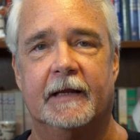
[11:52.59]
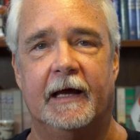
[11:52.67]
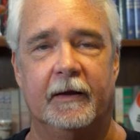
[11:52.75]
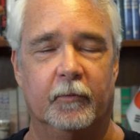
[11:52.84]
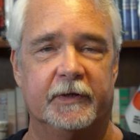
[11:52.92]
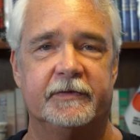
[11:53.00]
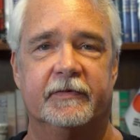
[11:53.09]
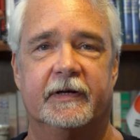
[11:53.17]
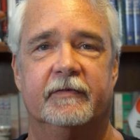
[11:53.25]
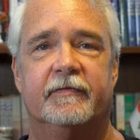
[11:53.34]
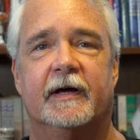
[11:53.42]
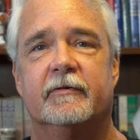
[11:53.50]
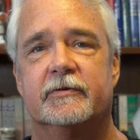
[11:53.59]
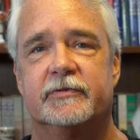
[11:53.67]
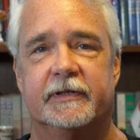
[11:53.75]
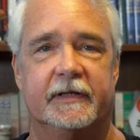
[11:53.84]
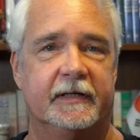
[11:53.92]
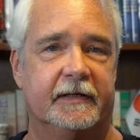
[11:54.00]
and went to the
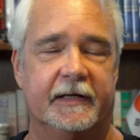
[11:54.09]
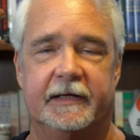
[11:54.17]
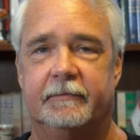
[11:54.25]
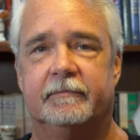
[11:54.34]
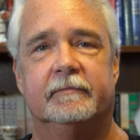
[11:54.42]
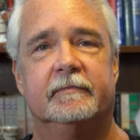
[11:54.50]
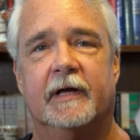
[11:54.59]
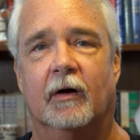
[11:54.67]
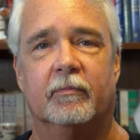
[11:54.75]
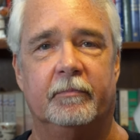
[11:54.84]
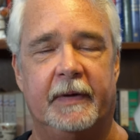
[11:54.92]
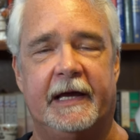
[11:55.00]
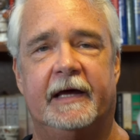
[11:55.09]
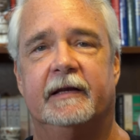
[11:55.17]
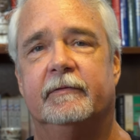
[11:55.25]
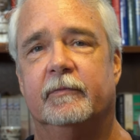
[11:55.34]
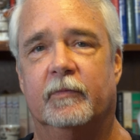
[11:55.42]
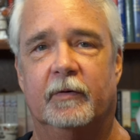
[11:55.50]
Confederacy, and they helped
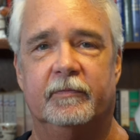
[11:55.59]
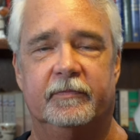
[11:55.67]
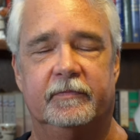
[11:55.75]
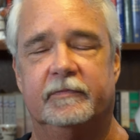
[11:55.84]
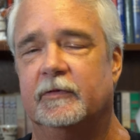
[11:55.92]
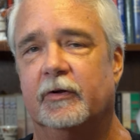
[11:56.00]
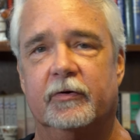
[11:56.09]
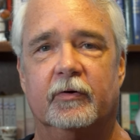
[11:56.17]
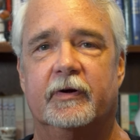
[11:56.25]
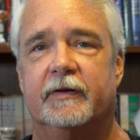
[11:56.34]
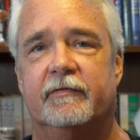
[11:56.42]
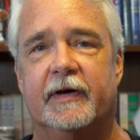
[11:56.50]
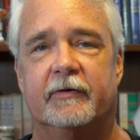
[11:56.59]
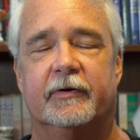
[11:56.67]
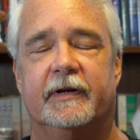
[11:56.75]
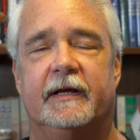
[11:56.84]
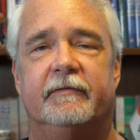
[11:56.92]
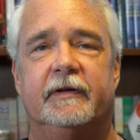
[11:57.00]
man what little
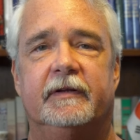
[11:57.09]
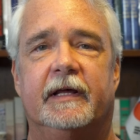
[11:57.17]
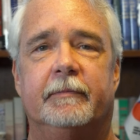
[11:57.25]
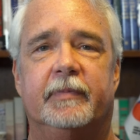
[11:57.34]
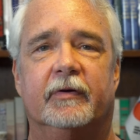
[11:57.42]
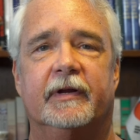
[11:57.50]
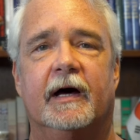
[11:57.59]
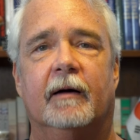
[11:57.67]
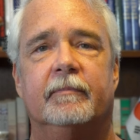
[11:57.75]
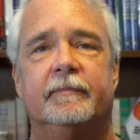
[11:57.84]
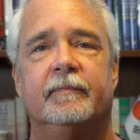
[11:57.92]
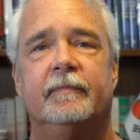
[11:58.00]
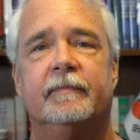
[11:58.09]
Confederate Navy they built up.